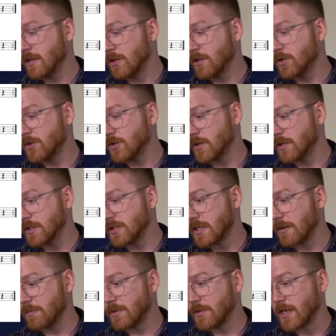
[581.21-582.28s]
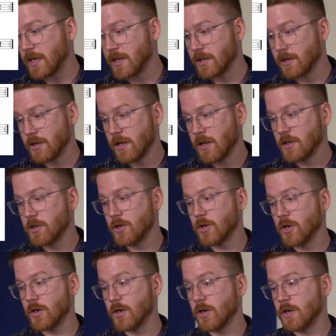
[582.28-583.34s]
you're doing the same thing.
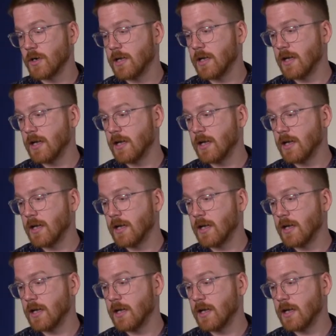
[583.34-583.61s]
You're